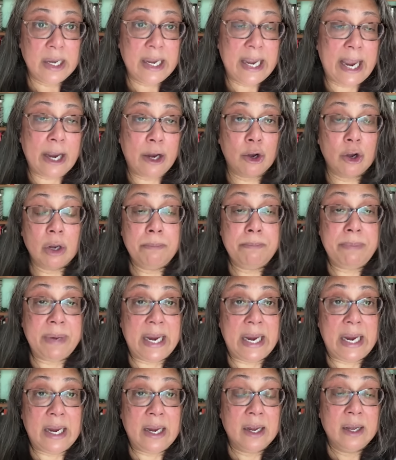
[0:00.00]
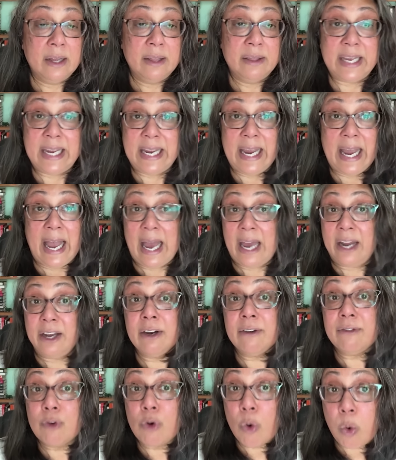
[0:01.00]
It could be the end
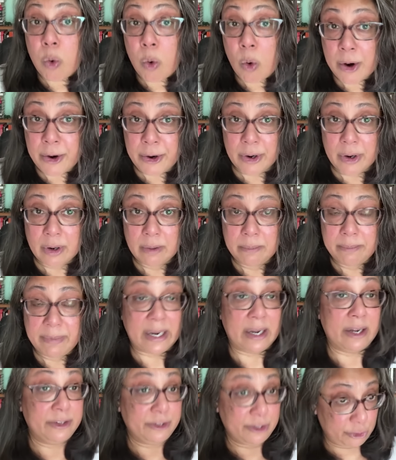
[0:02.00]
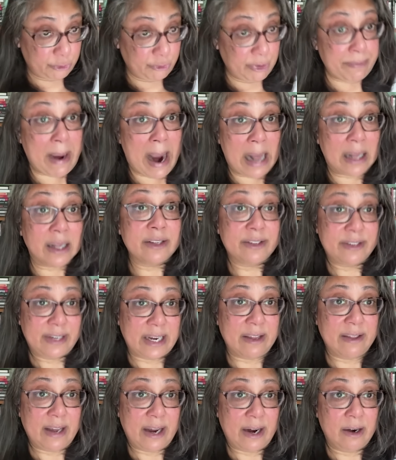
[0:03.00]
of quarter because there's
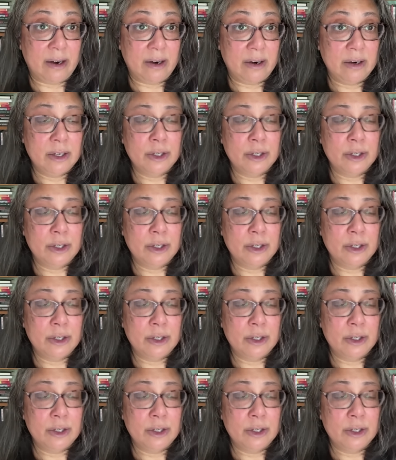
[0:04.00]
rebalancing there.